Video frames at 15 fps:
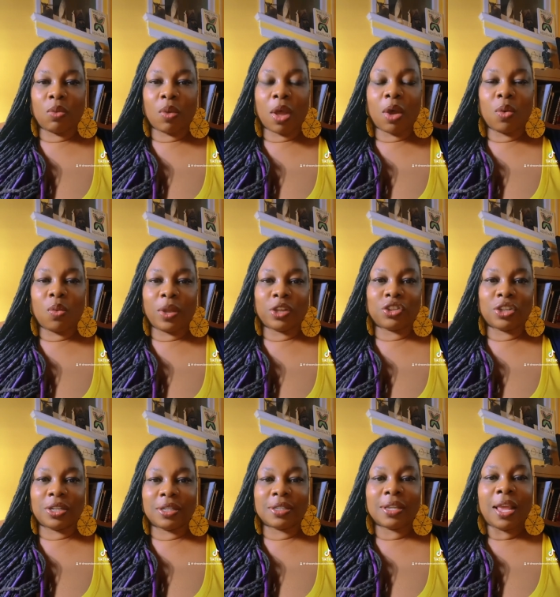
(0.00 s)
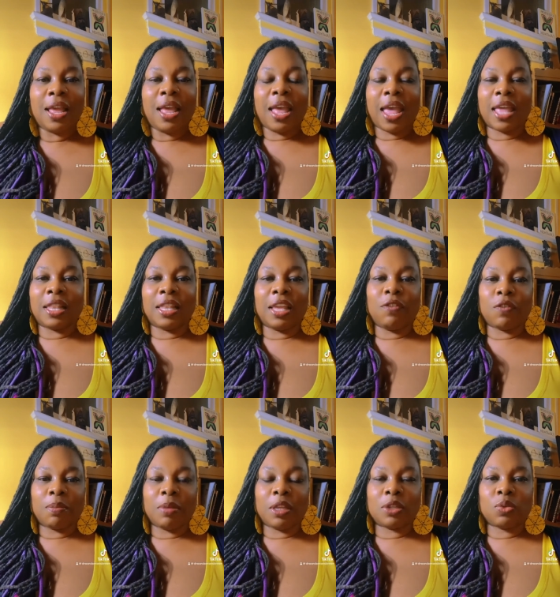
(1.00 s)
well wishes and
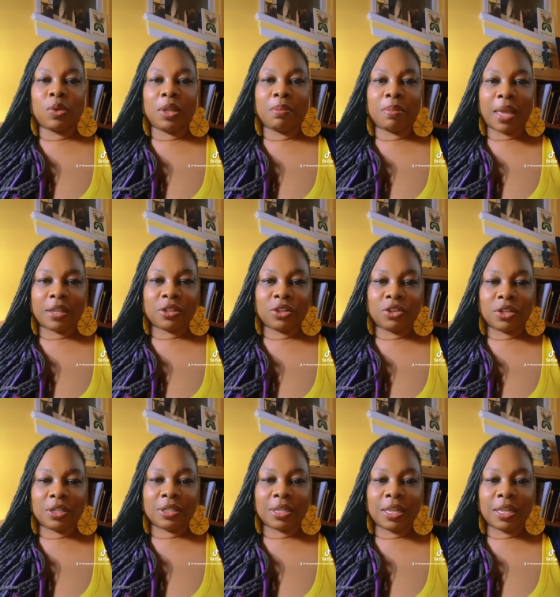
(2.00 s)
leaving me sweet messages.